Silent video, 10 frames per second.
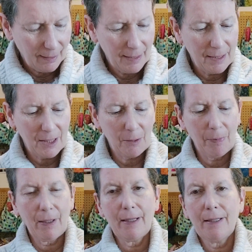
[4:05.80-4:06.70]

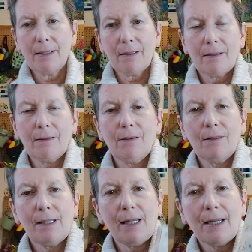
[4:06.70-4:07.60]
inspired
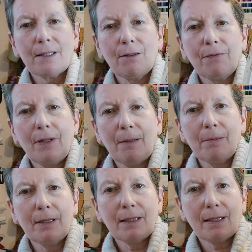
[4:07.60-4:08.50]
set of
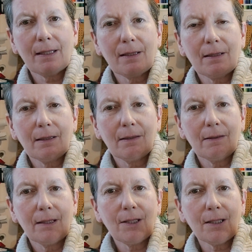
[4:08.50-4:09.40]
fabrics
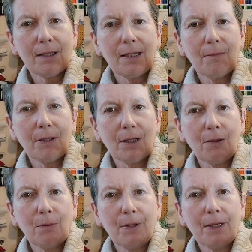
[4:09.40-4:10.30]
just seemed to
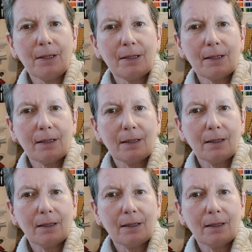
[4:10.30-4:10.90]
go with it,